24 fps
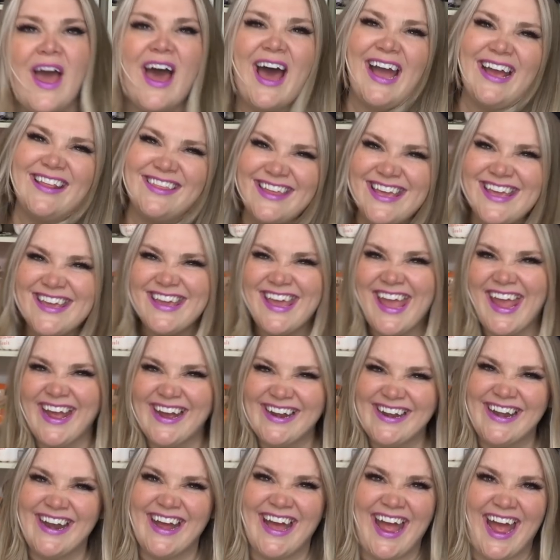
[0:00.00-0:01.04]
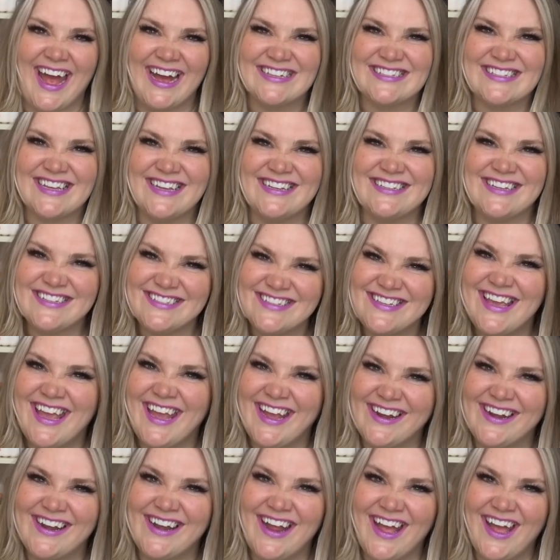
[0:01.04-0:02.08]
I think Canada has it. Doesn't
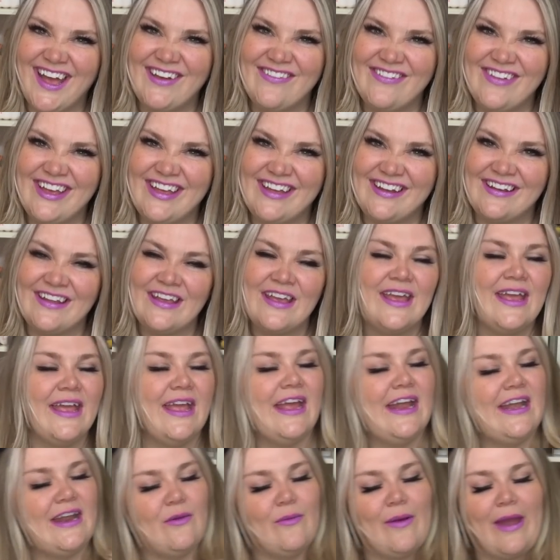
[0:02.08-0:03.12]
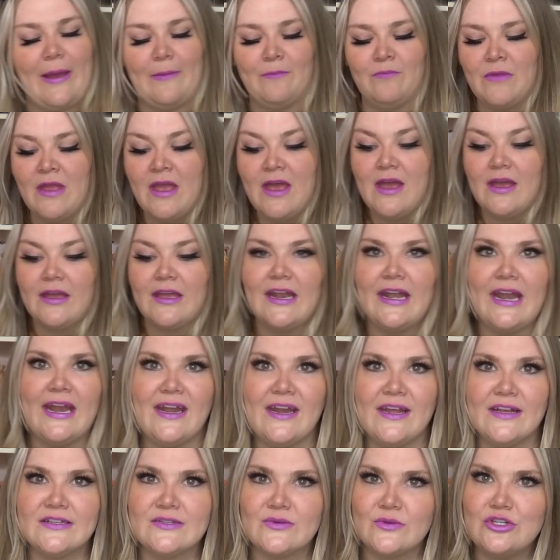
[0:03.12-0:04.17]
Canada have it? Anyway,
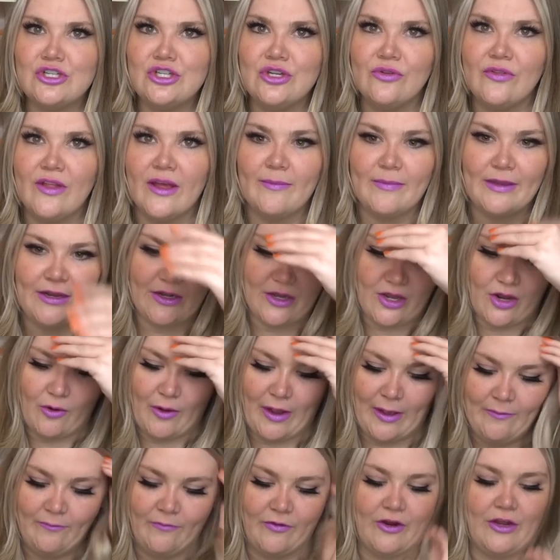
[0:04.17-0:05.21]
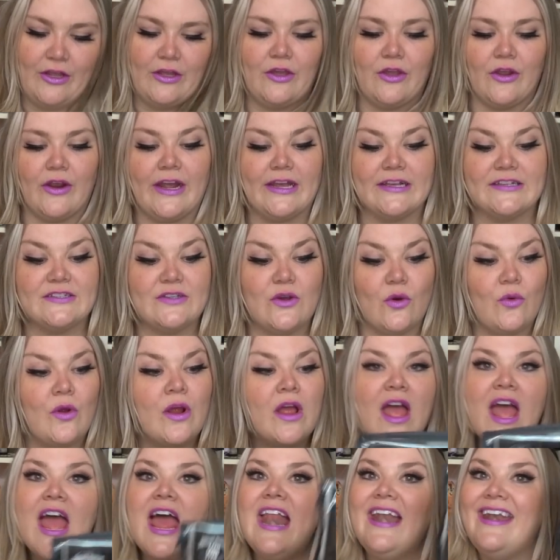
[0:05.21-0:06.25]
Canadians, would you let me know? I'm very curious. So
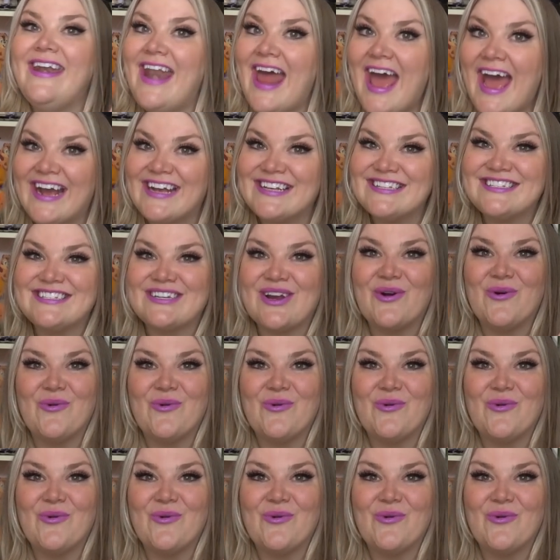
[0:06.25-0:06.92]
next,